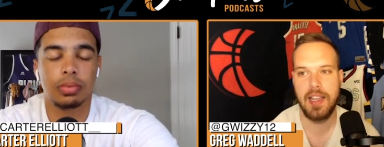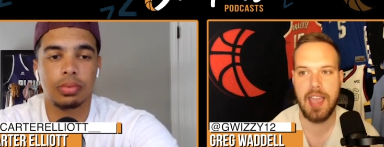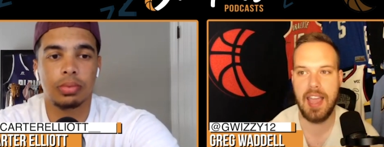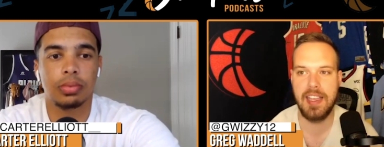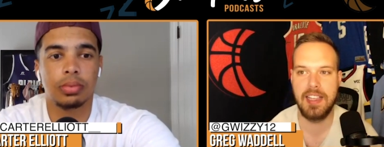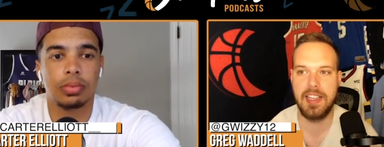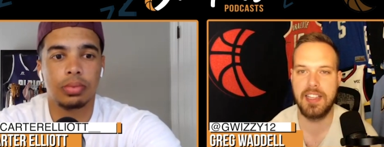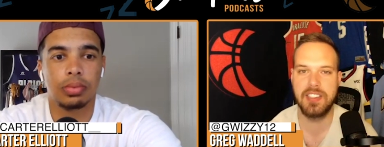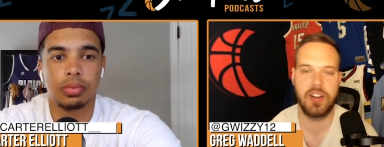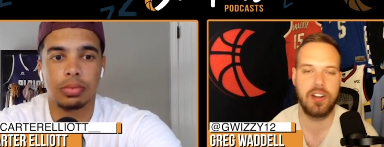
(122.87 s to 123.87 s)
Speaker 1: yeah, he
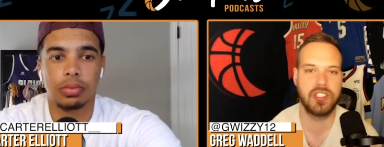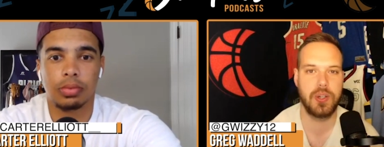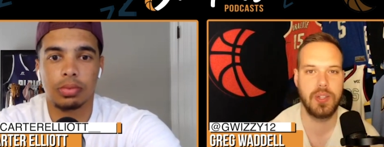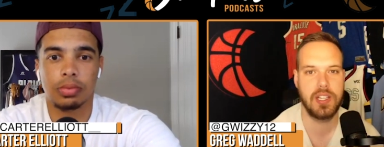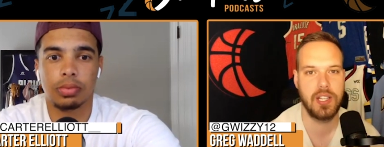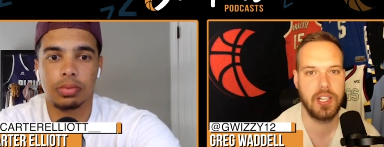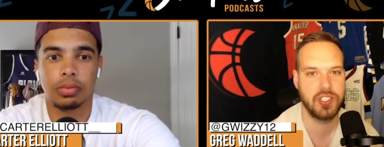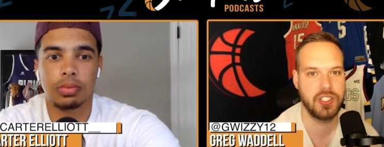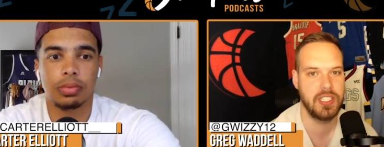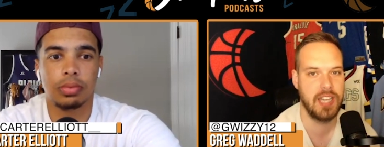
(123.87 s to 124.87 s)
he's already showing the
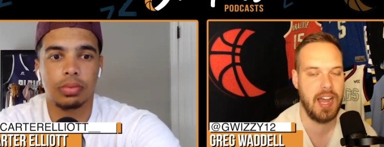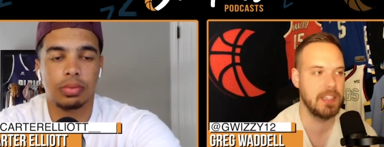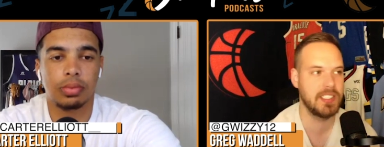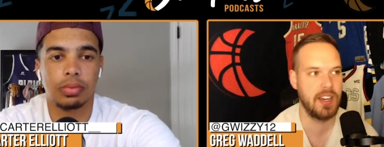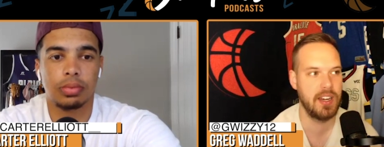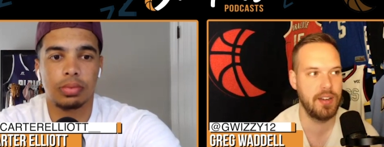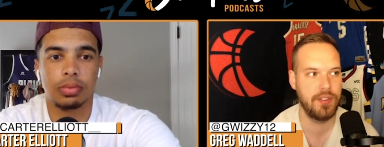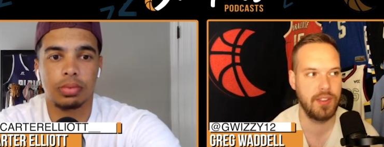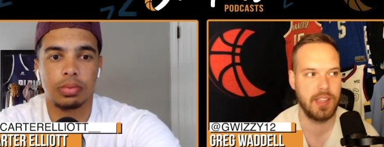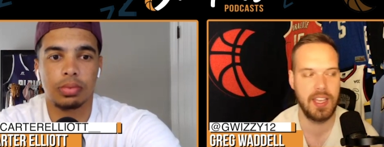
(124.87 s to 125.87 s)
clutch gene. I'm excited
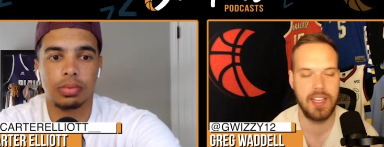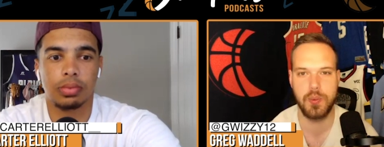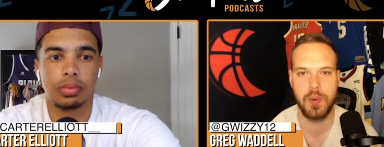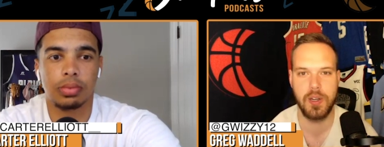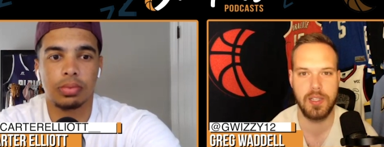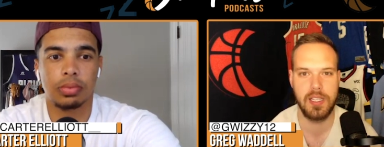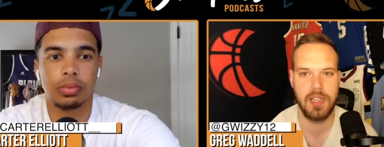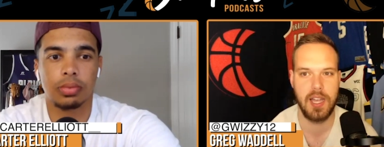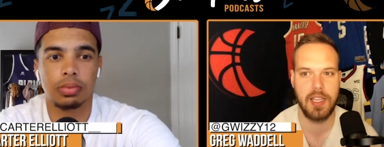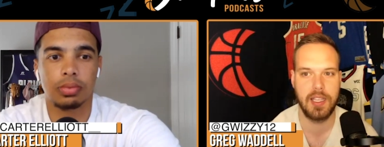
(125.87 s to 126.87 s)
for the Kings. Weirdly,
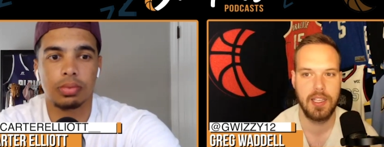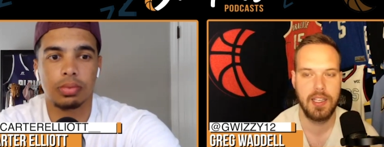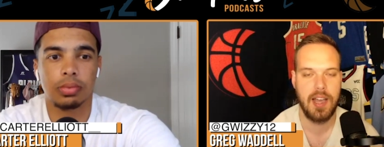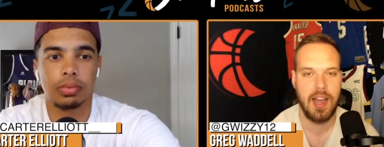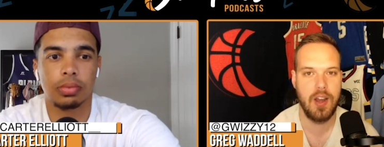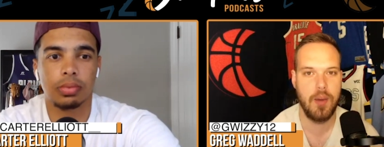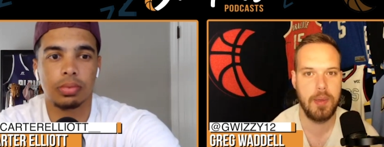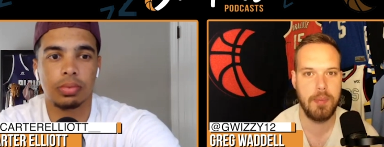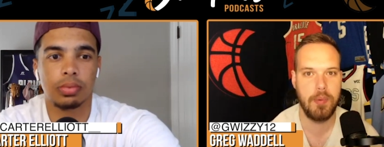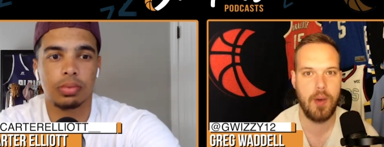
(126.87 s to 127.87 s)
like I know
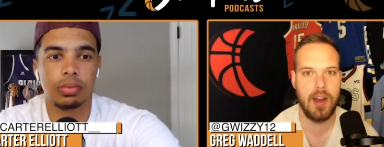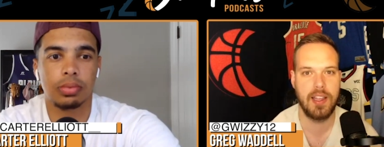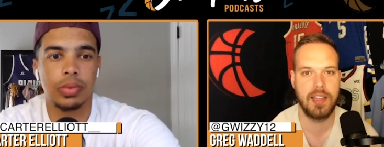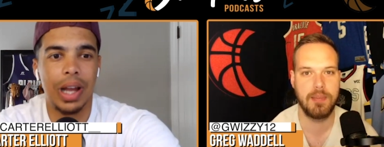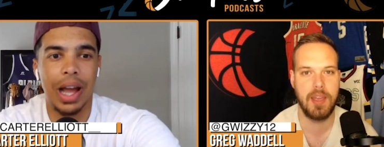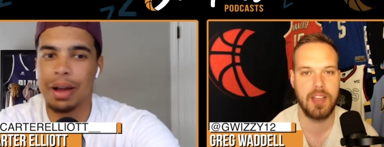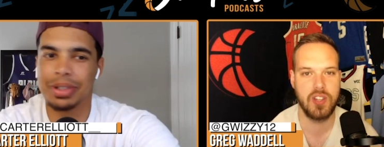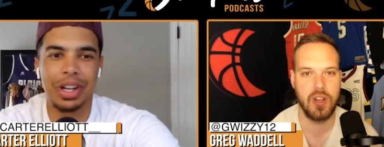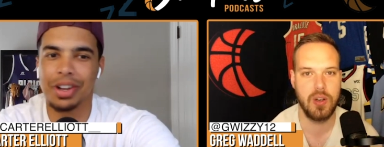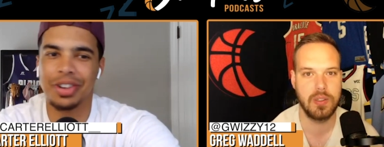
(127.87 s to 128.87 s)
people want to like make uh,
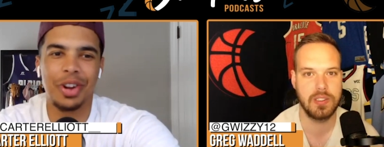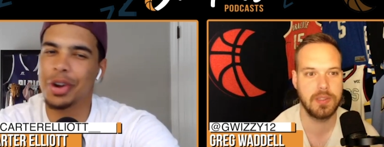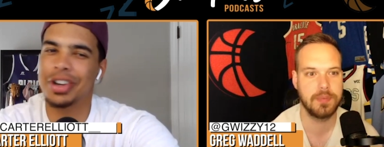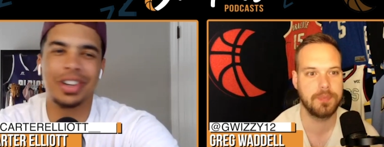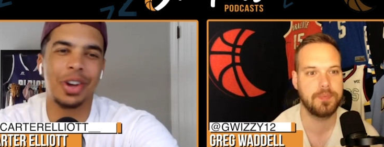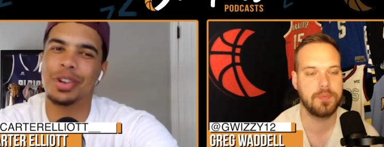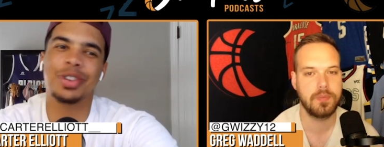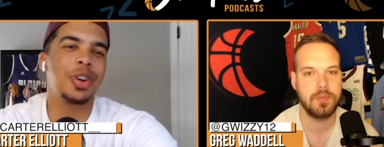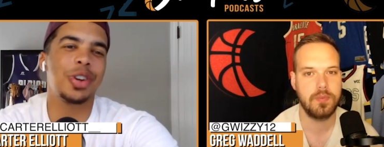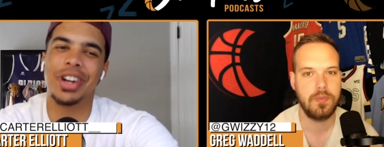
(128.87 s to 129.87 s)
jokes.
Speaker 2: No, no, you're no,
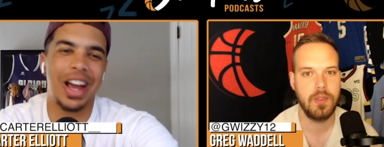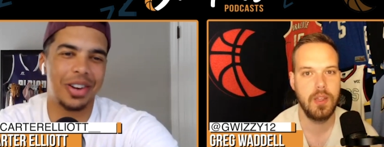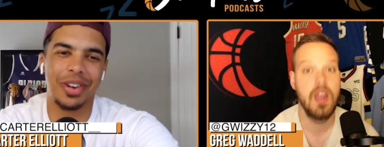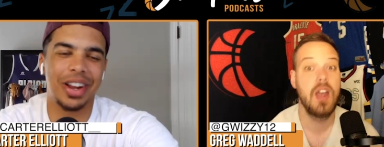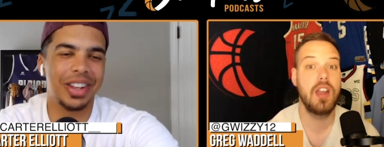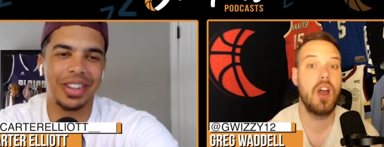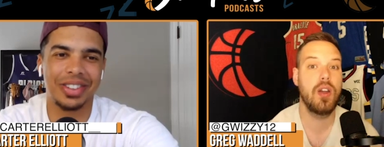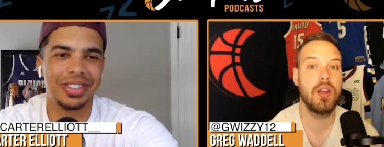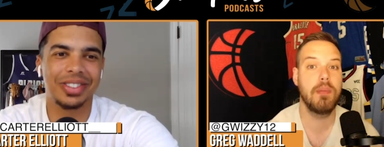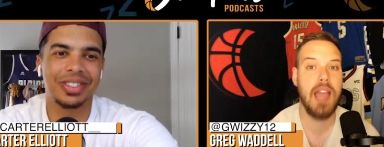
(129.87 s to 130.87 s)
no, you're not,
Speaker 1: Greg. No,
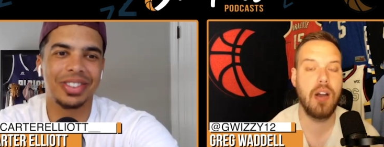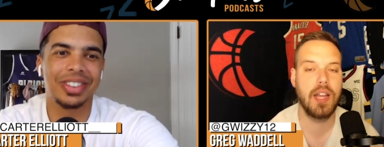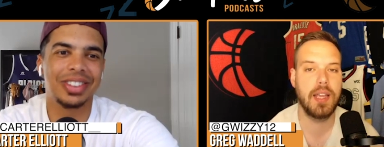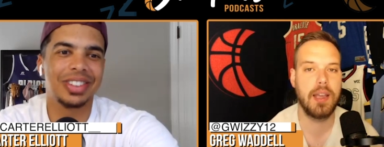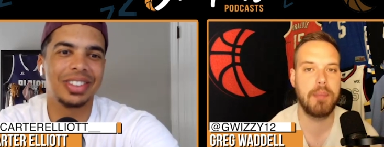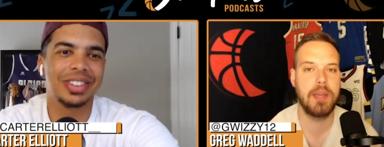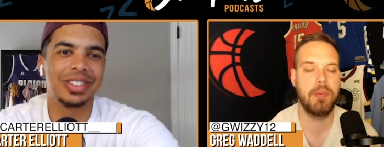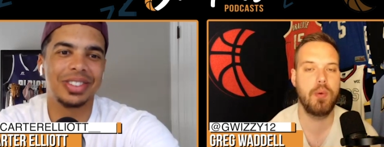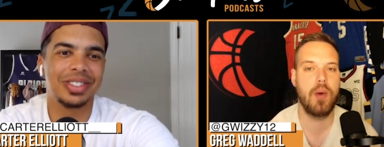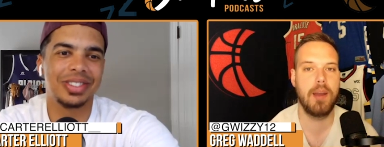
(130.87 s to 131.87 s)
hear me out. Like
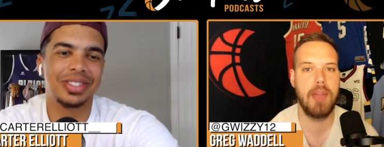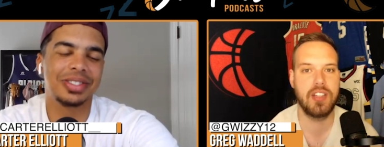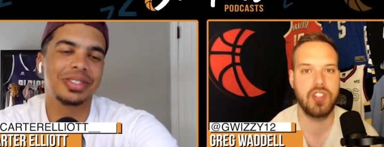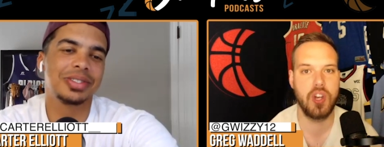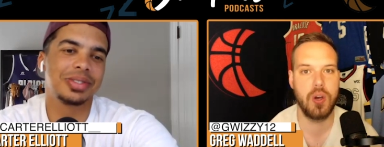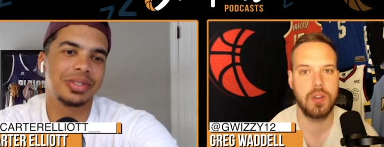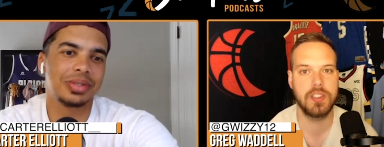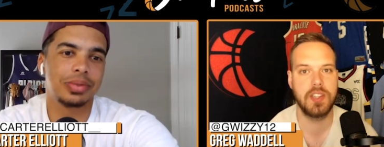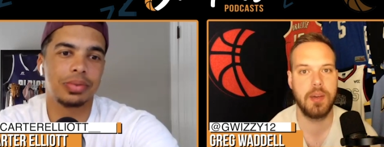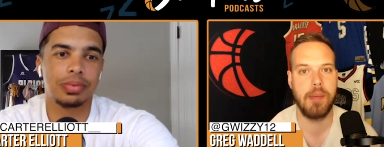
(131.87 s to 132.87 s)
people want to make
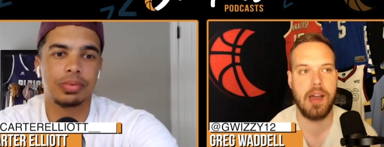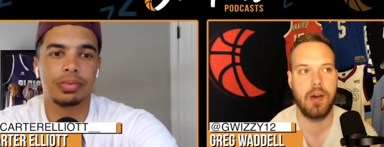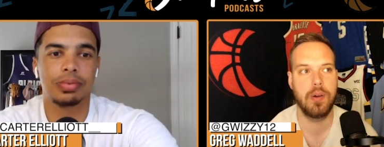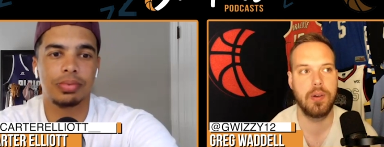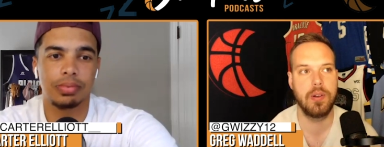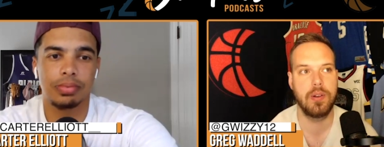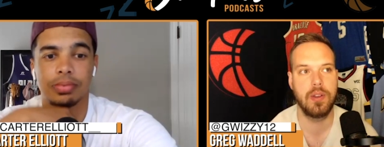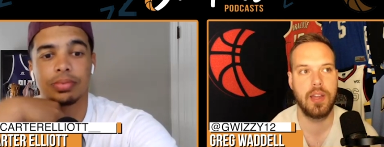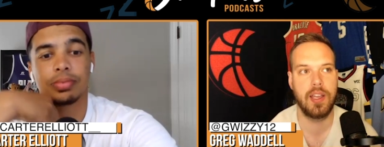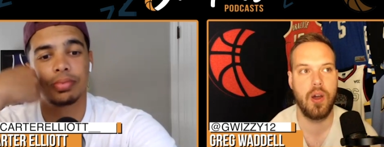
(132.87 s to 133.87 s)
jokes about
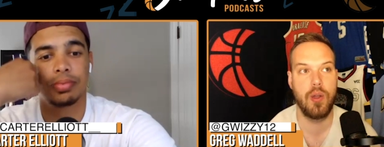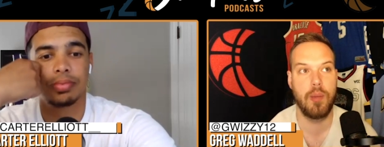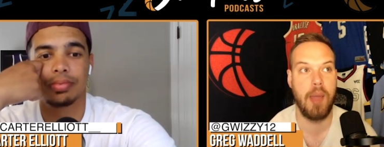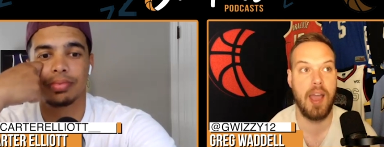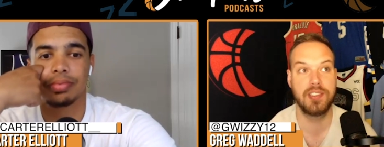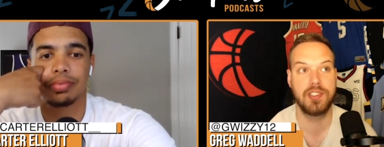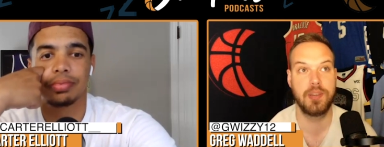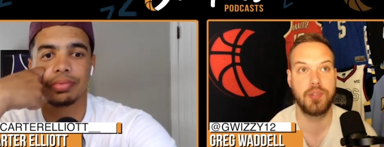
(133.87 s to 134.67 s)
like, oh, they passed up